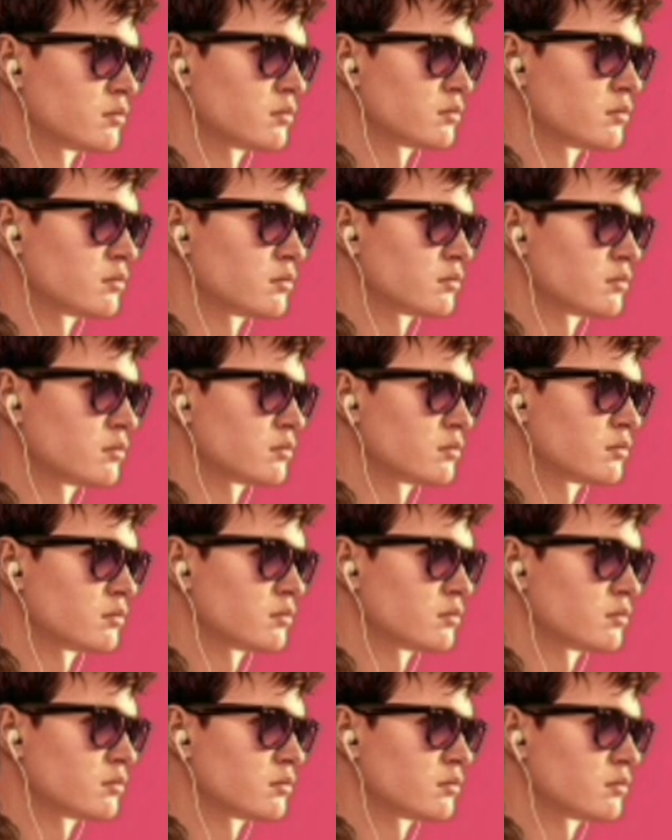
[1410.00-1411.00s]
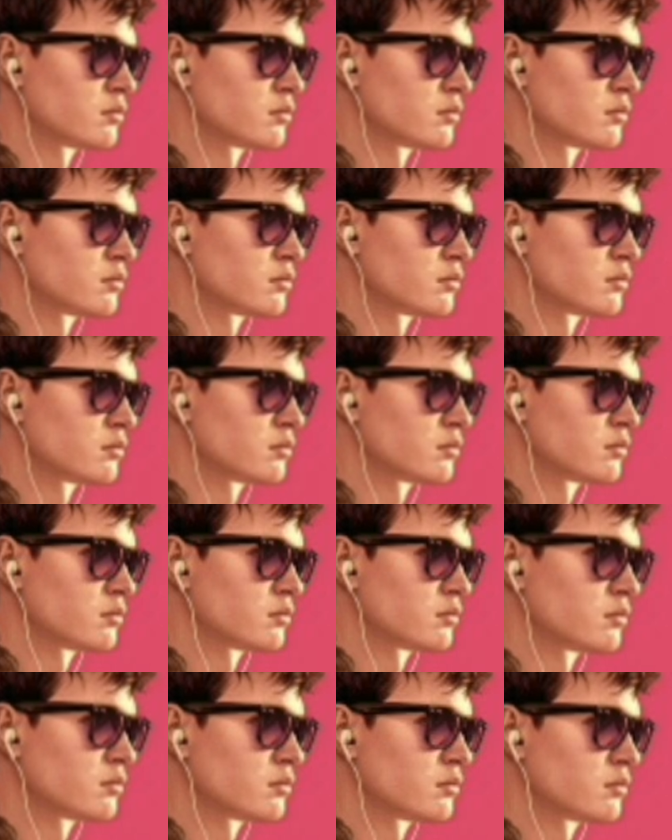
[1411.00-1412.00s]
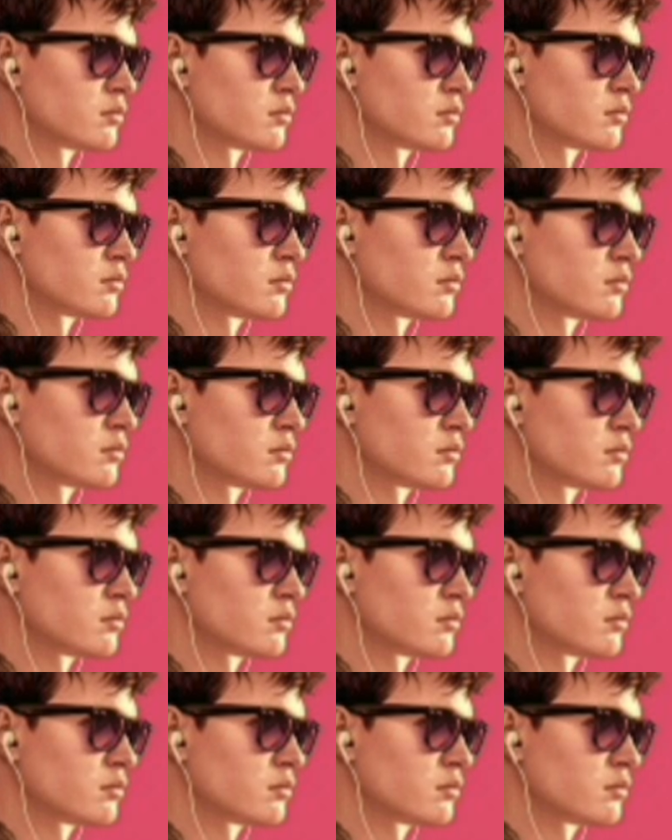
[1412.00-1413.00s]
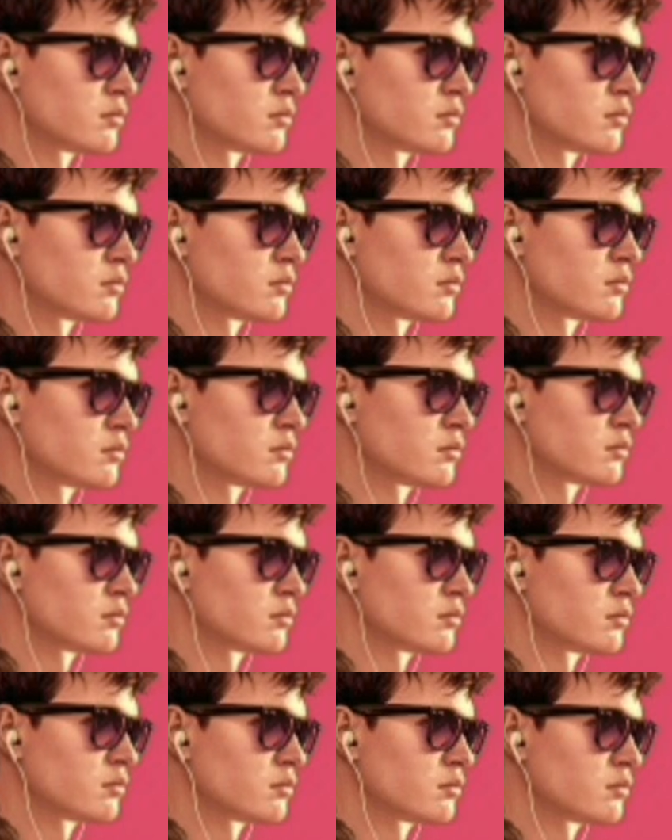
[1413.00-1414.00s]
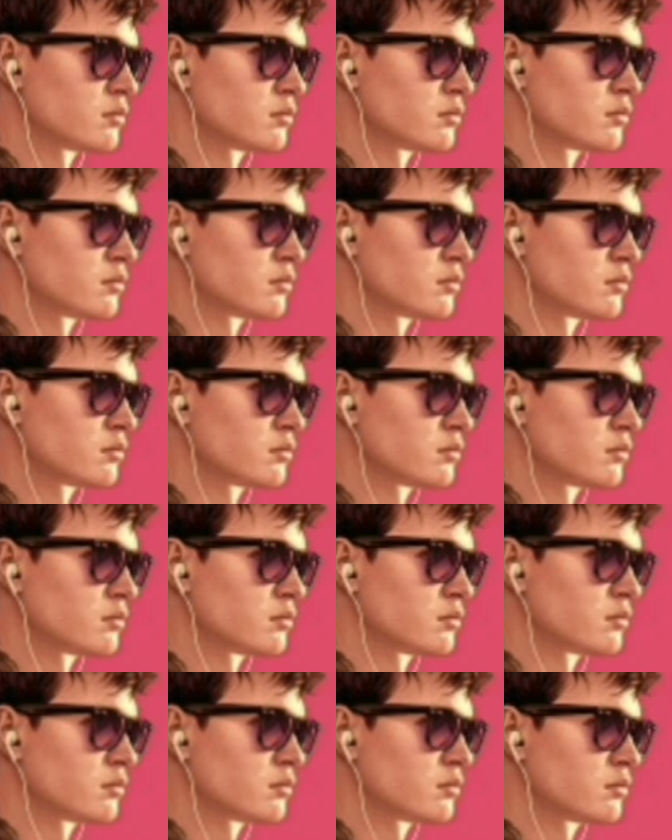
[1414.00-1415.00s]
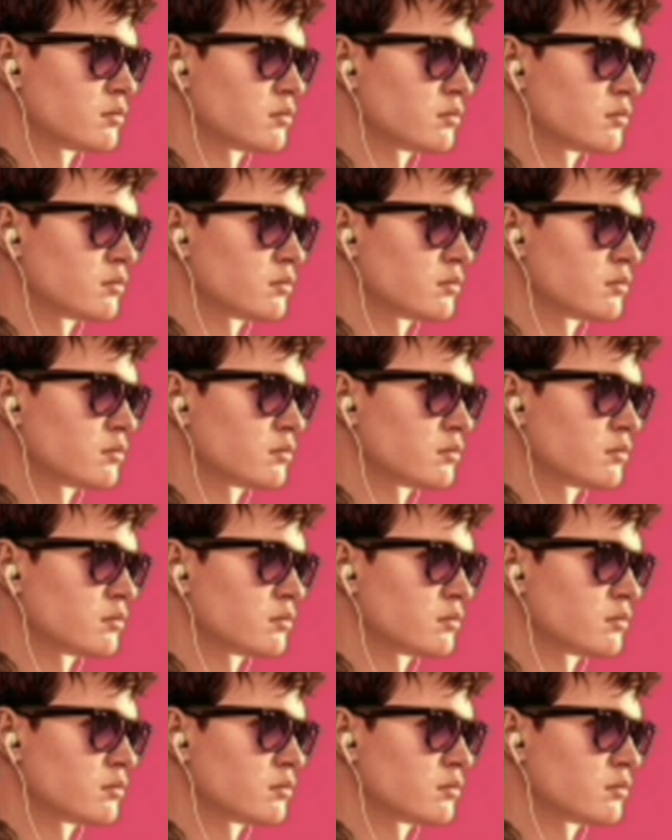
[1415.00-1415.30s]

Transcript: The person shown says nothing.